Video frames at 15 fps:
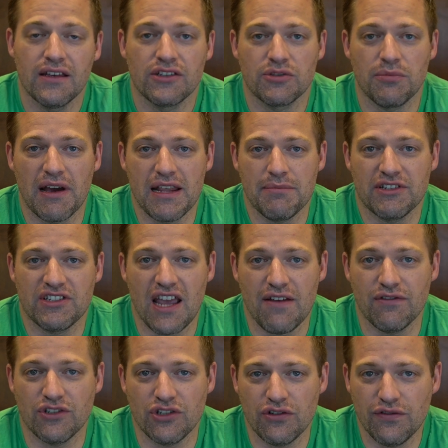So my name is
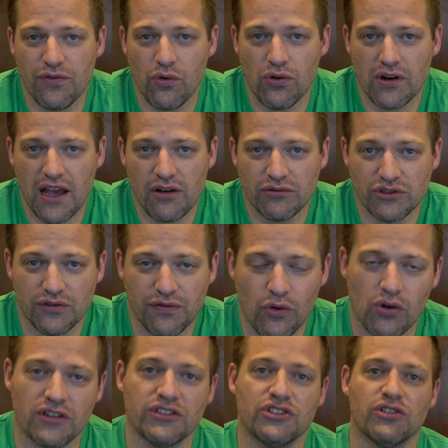David Duford. I own
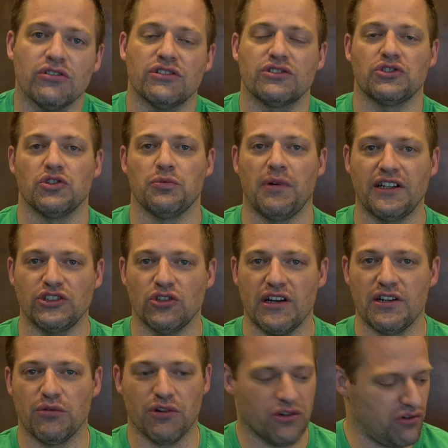Duford Insurance Group. I train
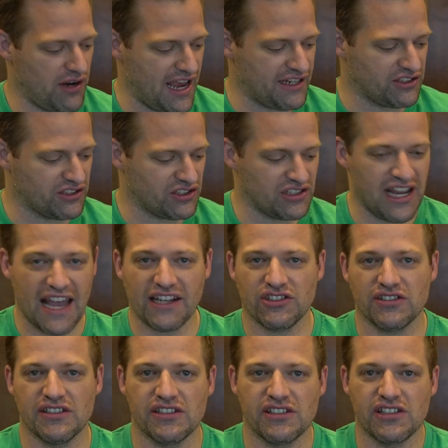to recruit agents
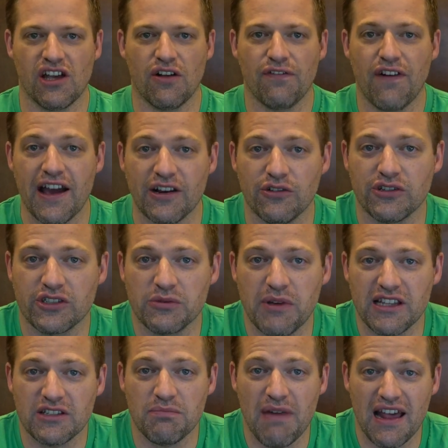nationally to sell final
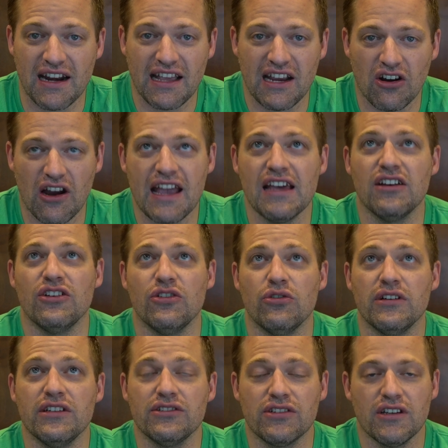expense Medicare and
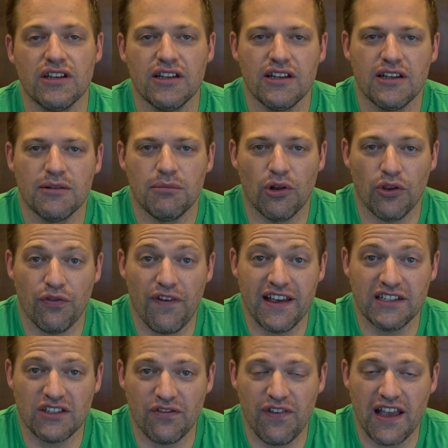annuities, both
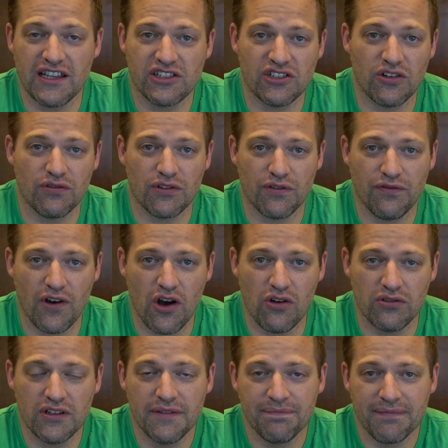face-to-face -face and over the
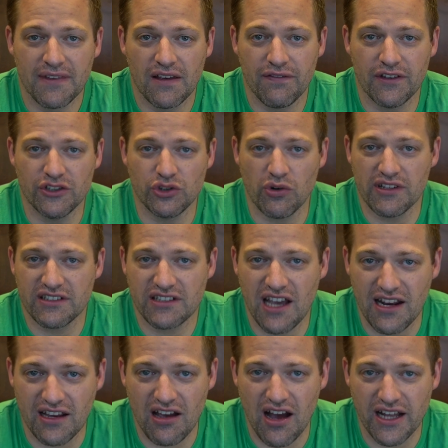phone. If you enjoy this
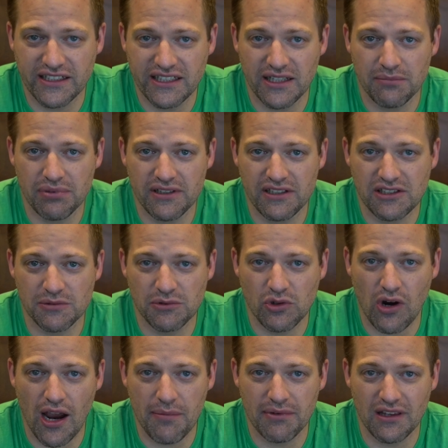kind of content, please
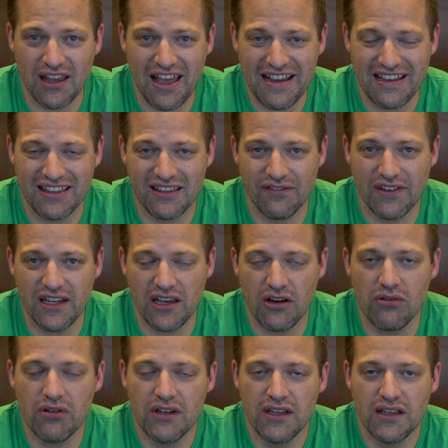subscribe and like the
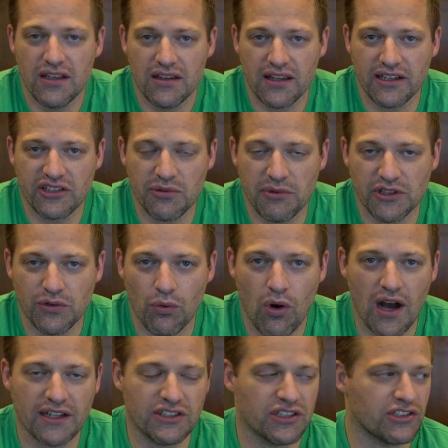video. Thanks so much for
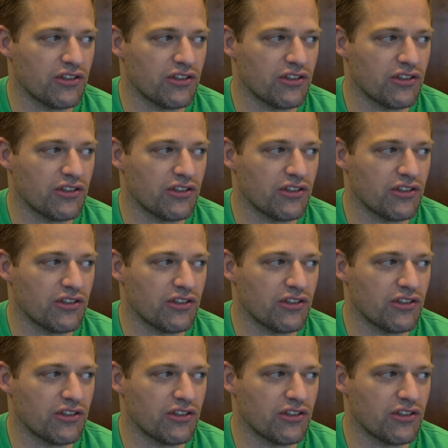watching.